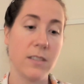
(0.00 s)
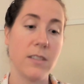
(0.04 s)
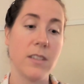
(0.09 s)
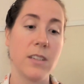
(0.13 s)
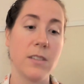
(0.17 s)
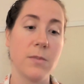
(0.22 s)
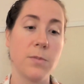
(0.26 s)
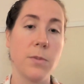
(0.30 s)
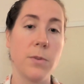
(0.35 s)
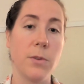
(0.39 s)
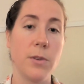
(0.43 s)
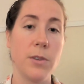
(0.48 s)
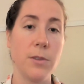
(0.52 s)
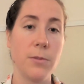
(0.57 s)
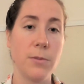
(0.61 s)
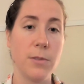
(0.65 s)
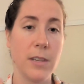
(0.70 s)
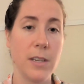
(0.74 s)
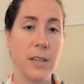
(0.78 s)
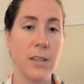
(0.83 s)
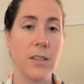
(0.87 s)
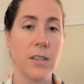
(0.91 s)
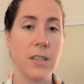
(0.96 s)
to explore the
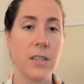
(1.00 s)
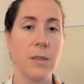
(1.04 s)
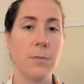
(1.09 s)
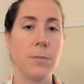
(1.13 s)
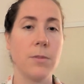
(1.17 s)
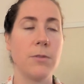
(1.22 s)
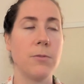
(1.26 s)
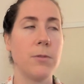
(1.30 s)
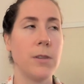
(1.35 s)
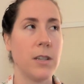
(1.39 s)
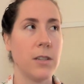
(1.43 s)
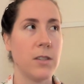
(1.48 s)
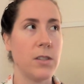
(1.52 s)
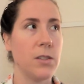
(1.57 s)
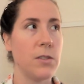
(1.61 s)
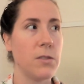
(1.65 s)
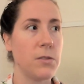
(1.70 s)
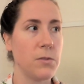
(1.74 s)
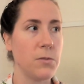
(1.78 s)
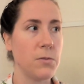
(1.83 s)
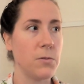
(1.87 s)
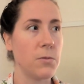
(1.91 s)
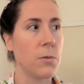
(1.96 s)
relationship between
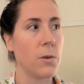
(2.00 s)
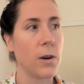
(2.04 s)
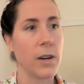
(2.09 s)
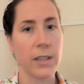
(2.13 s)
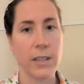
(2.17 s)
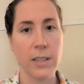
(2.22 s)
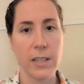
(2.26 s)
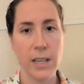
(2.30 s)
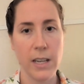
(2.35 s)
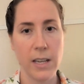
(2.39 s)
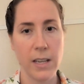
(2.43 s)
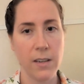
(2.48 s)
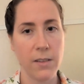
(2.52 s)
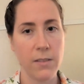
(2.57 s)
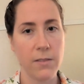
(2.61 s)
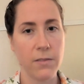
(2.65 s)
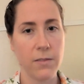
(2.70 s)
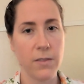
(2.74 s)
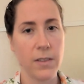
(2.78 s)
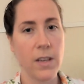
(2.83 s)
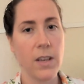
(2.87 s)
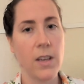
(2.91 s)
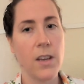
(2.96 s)
two
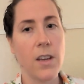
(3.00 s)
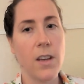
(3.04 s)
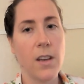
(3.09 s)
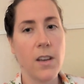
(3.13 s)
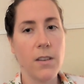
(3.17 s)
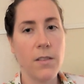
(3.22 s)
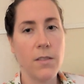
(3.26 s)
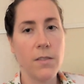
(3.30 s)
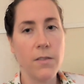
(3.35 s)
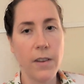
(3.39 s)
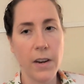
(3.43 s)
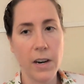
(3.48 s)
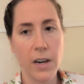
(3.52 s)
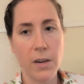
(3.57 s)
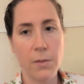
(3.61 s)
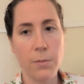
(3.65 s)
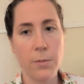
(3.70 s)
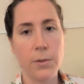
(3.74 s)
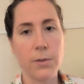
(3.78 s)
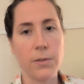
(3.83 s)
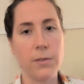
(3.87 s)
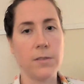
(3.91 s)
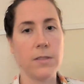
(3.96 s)
quantitative
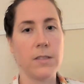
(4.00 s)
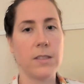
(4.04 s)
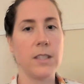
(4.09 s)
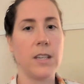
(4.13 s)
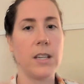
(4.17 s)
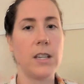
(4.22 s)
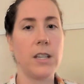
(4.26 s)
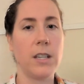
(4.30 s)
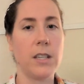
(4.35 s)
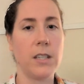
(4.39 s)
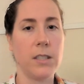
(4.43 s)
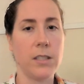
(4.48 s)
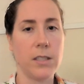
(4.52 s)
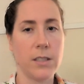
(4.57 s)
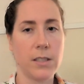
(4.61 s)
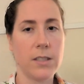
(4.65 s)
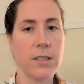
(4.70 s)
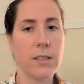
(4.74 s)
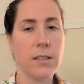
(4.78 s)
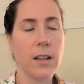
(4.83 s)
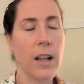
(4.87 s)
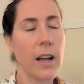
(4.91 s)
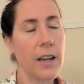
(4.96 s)
variables, and
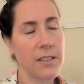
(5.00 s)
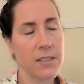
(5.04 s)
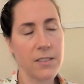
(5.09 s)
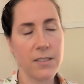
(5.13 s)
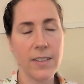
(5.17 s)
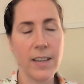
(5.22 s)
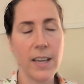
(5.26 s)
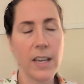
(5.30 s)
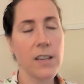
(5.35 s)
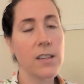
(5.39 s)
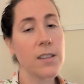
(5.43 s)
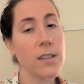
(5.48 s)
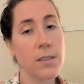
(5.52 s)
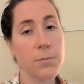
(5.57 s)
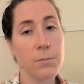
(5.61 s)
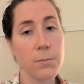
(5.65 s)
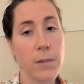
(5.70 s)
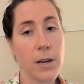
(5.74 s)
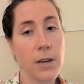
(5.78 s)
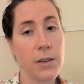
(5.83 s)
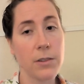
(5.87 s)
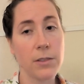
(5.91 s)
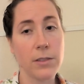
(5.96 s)

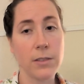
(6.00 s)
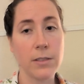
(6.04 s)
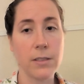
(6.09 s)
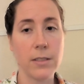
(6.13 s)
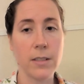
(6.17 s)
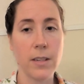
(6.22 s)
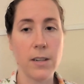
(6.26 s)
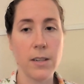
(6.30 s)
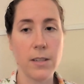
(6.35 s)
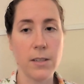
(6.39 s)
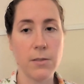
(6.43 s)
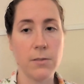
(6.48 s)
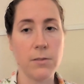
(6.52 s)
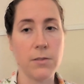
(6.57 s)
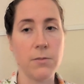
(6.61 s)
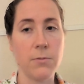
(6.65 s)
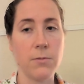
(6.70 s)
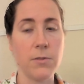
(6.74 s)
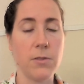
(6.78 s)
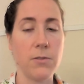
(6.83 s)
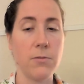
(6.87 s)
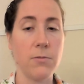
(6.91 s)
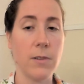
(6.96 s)
classification models are used
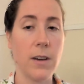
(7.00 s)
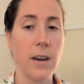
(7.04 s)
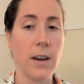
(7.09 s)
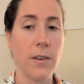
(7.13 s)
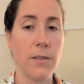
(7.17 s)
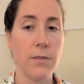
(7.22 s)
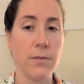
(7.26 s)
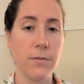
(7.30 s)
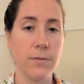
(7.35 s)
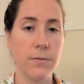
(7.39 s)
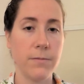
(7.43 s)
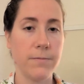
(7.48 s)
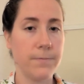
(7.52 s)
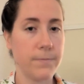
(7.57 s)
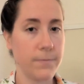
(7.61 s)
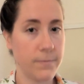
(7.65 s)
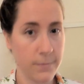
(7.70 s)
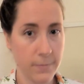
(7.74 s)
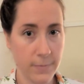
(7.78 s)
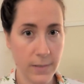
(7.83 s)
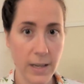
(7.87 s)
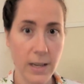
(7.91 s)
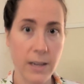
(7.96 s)
when you have
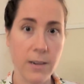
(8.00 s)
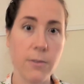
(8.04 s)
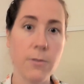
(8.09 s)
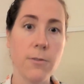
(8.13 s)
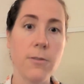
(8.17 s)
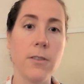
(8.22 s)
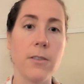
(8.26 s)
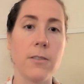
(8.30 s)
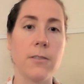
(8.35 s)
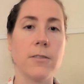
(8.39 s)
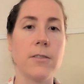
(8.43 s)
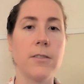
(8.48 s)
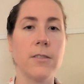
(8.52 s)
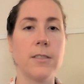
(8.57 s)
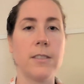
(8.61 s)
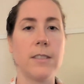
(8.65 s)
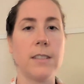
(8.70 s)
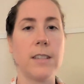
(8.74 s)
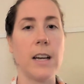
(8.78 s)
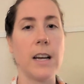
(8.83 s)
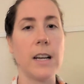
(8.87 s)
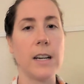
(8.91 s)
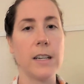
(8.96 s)
categorical
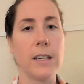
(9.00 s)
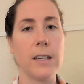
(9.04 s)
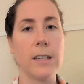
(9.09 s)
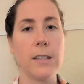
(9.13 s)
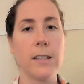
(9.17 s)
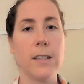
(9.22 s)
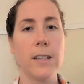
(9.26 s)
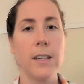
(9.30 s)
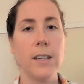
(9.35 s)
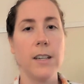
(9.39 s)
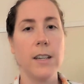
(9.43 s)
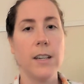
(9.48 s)
data.